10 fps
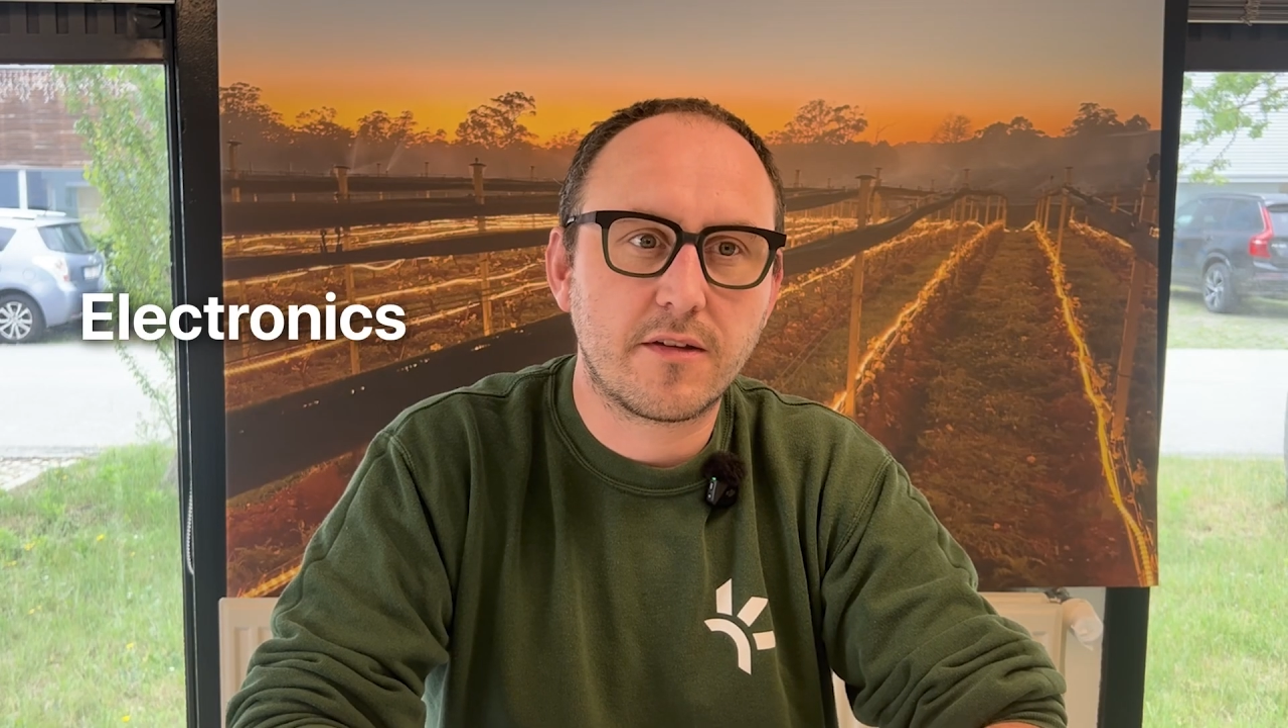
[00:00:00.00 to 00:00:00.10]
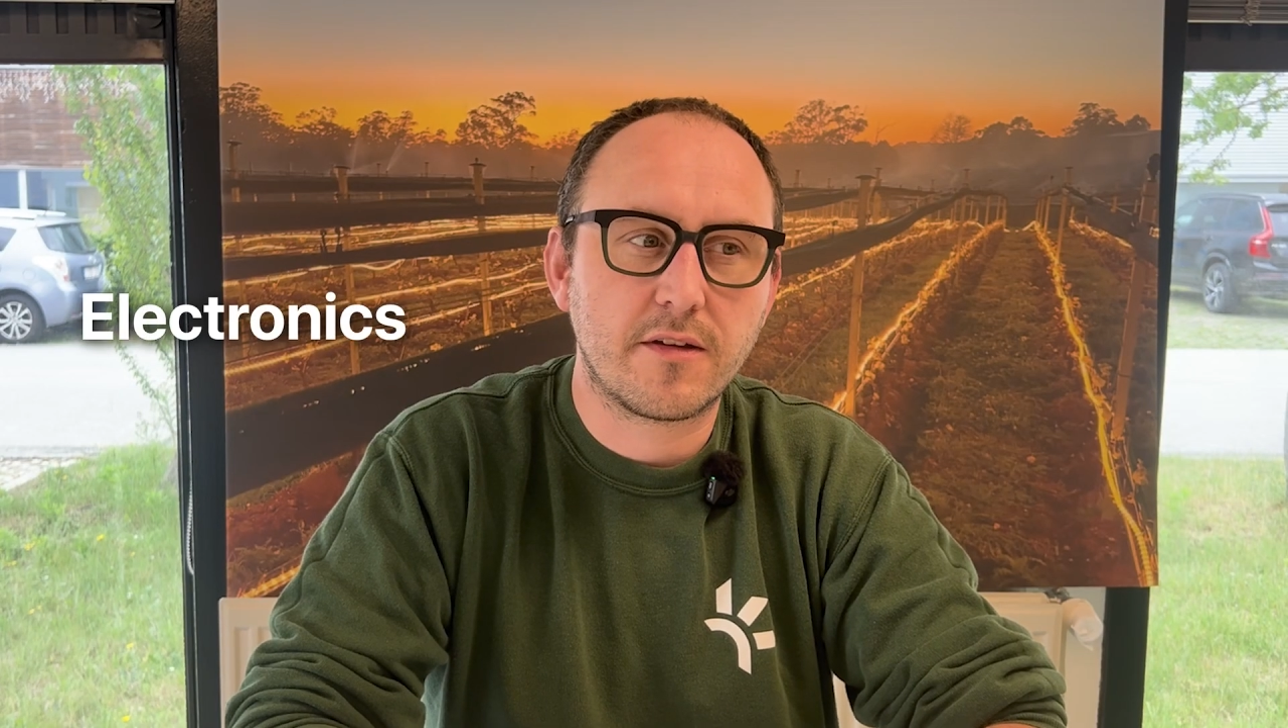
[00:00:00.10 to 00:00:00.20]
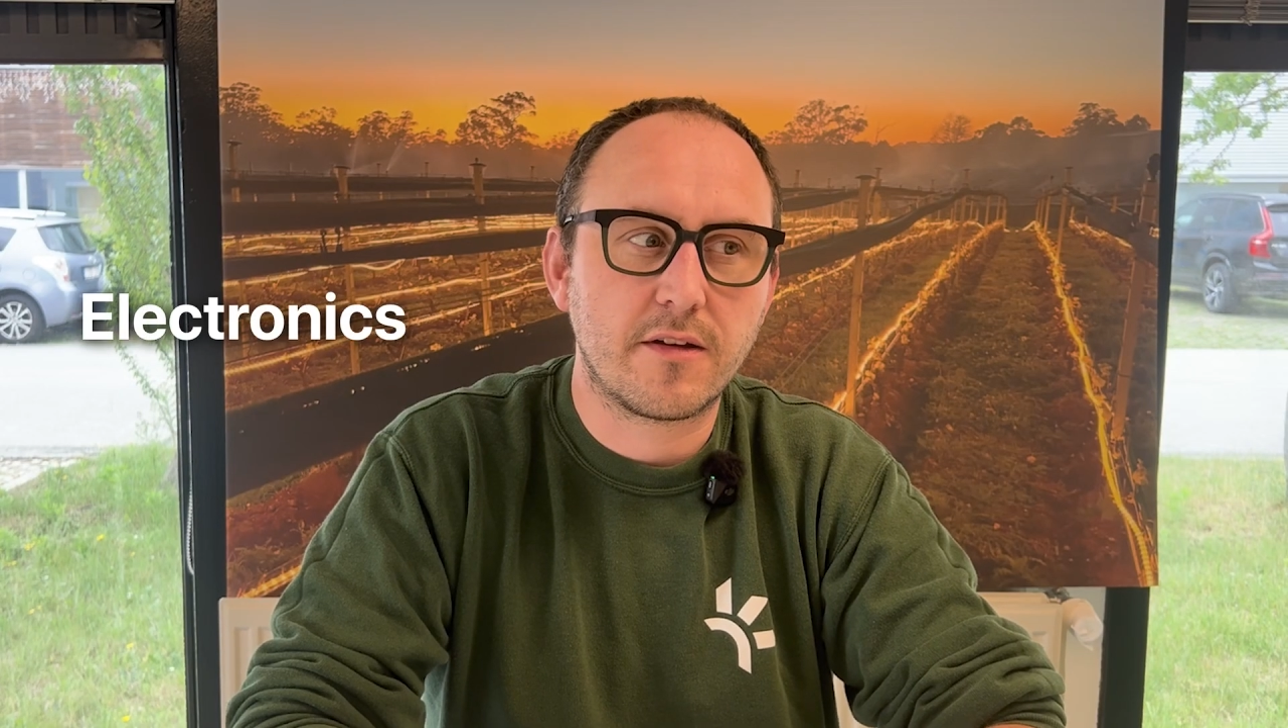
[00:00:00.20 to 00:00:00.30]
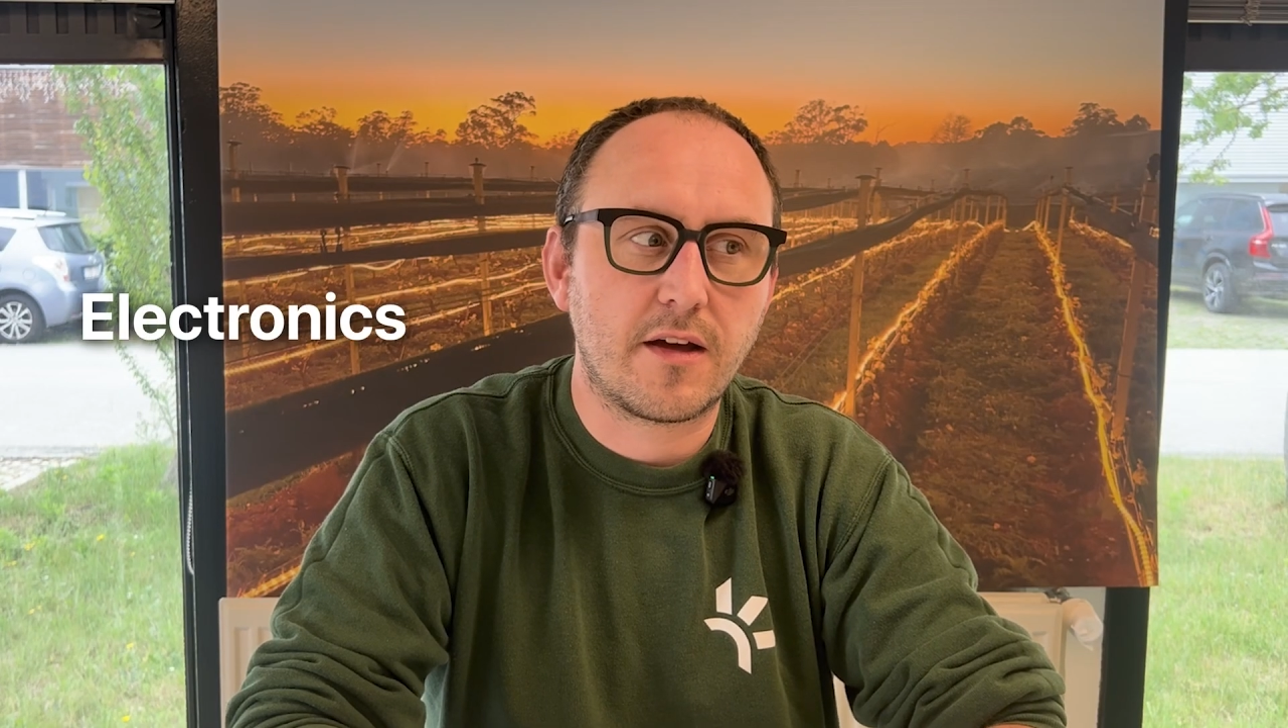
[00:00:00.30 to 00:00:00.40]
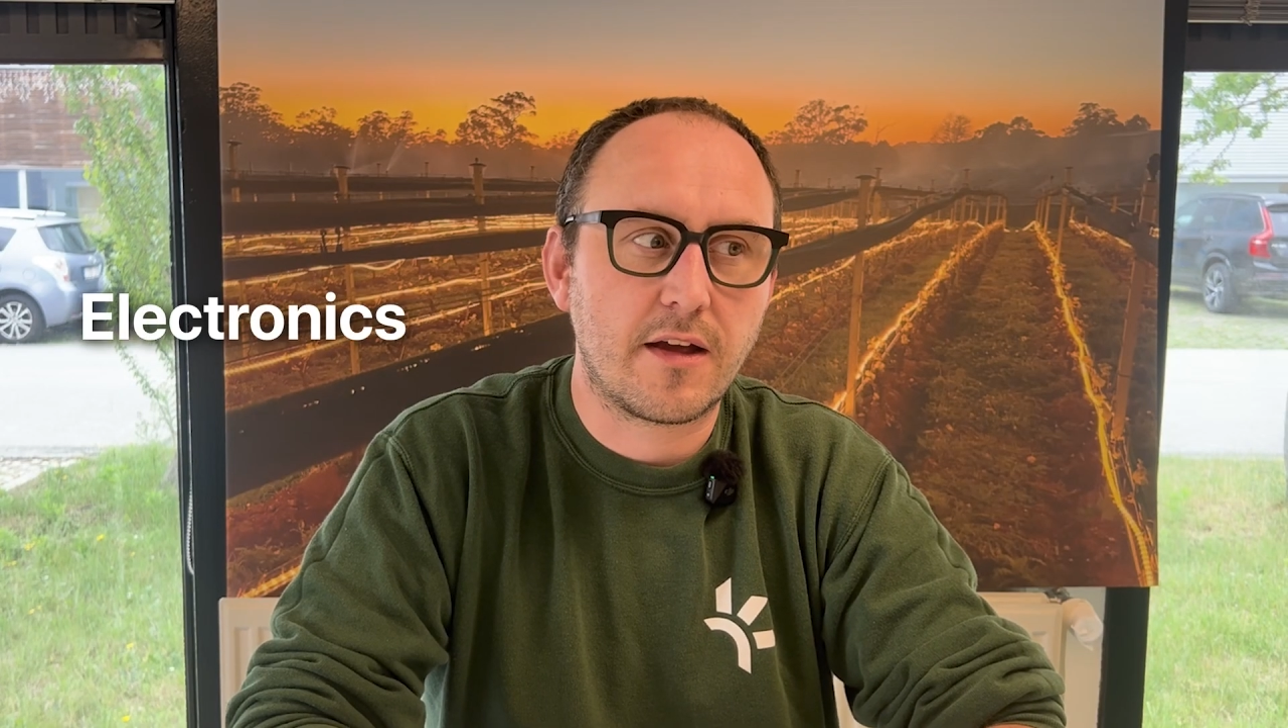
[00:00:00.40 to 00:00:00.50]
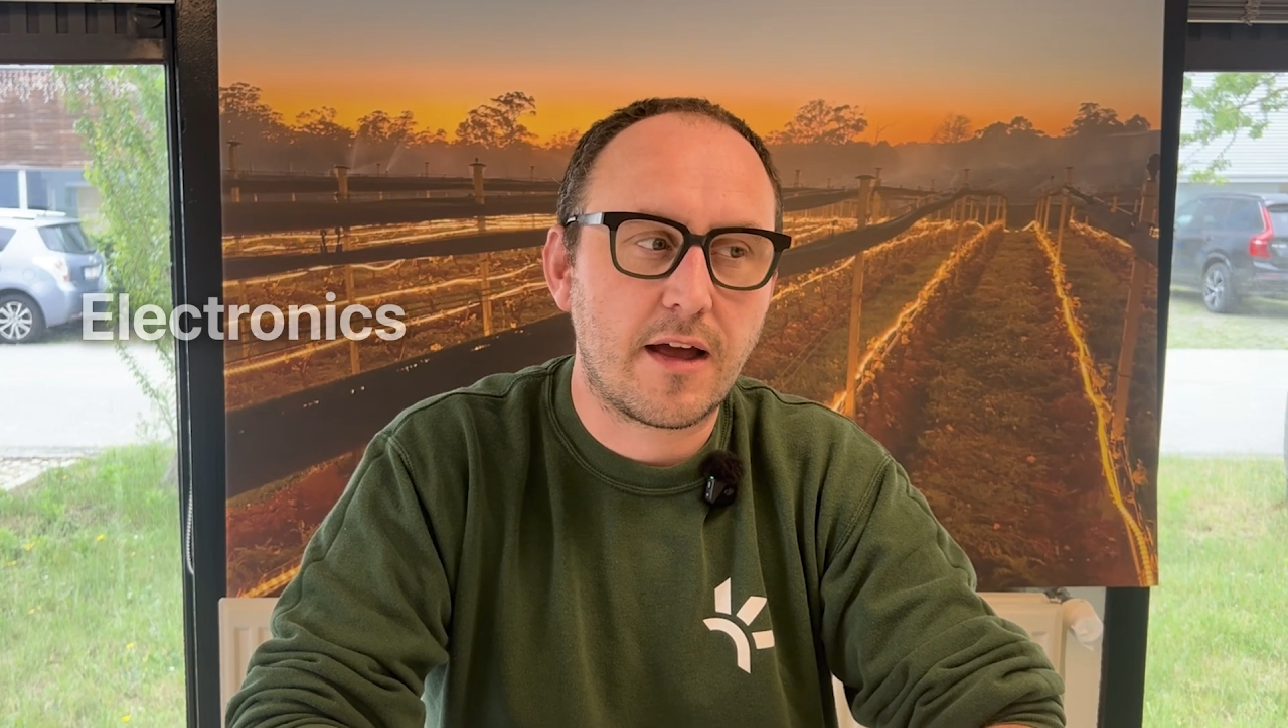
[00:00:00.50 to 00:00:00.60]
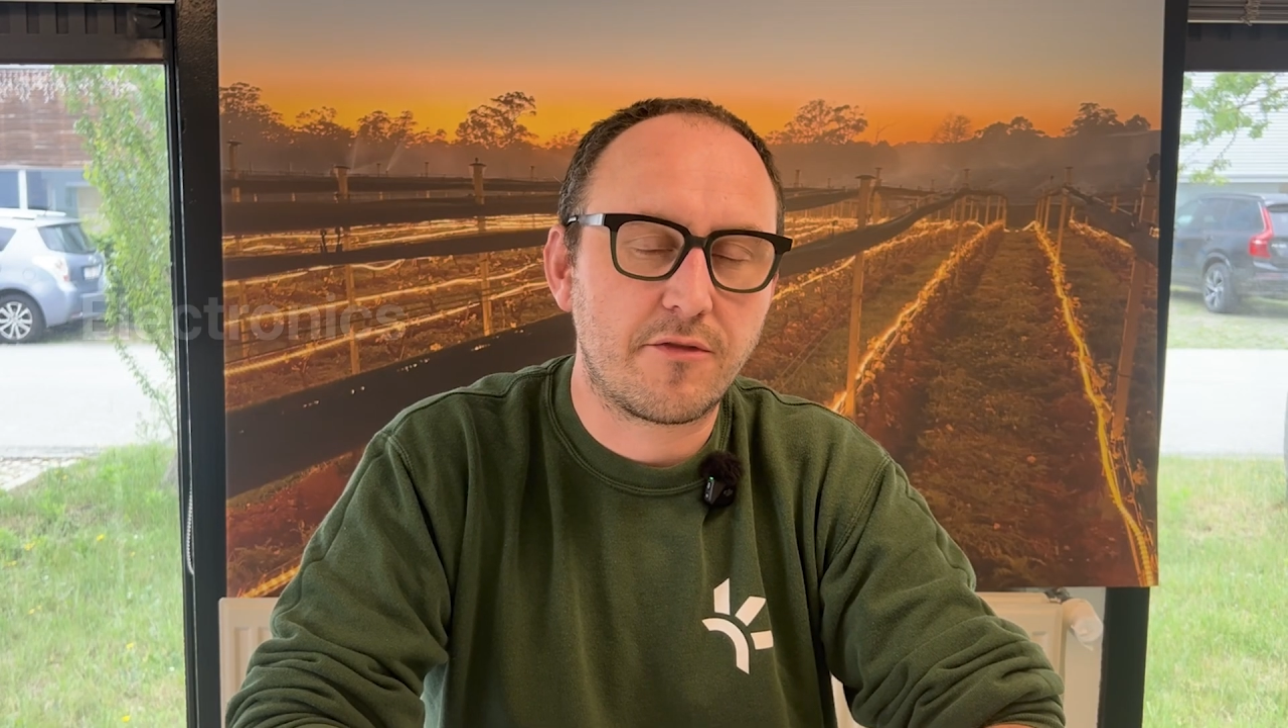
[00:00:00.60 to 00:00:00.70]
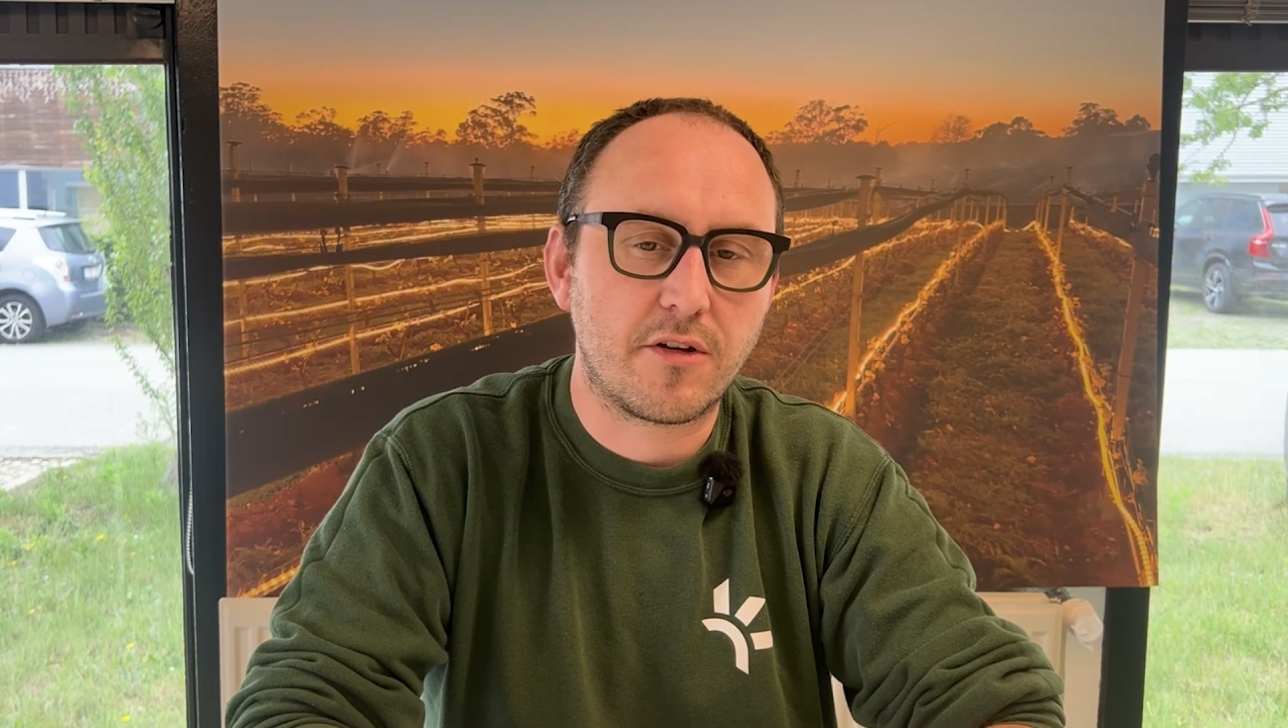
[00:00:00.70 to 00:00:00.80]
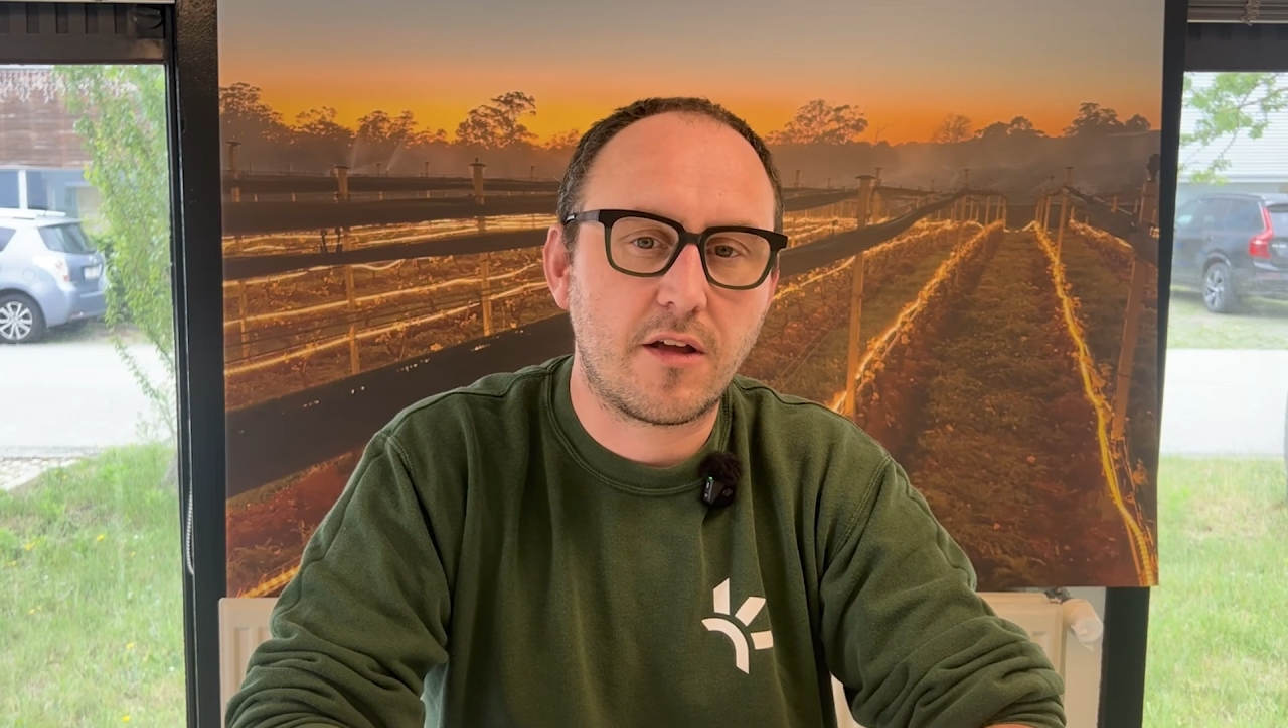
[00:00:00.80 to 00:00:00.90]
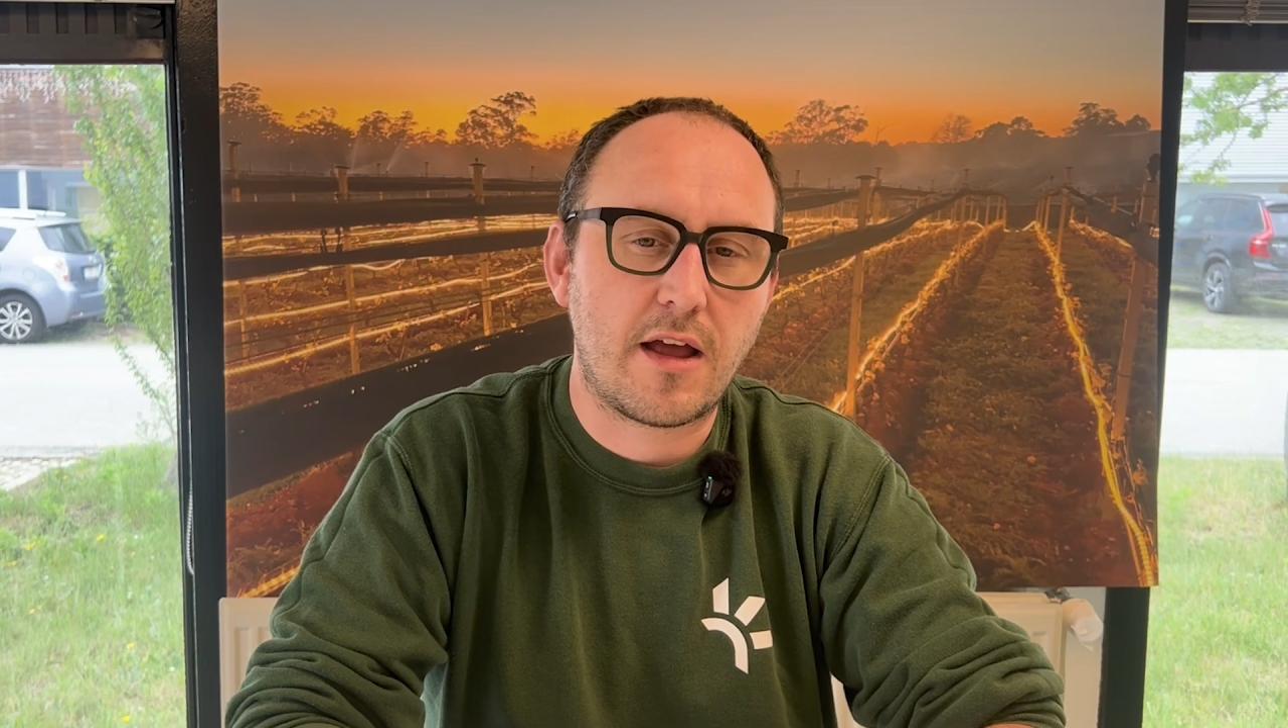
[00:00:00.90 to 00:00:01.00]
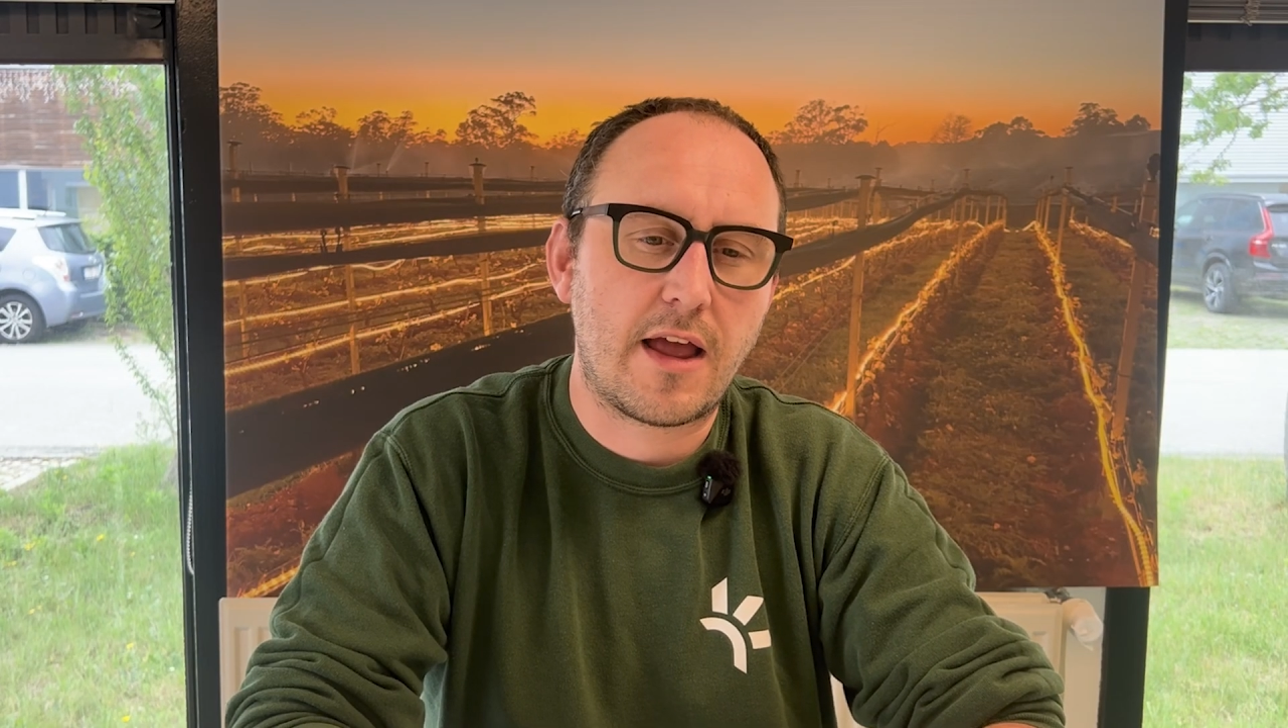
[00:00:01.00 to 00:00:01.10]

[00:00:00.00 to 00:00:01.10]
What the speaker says: I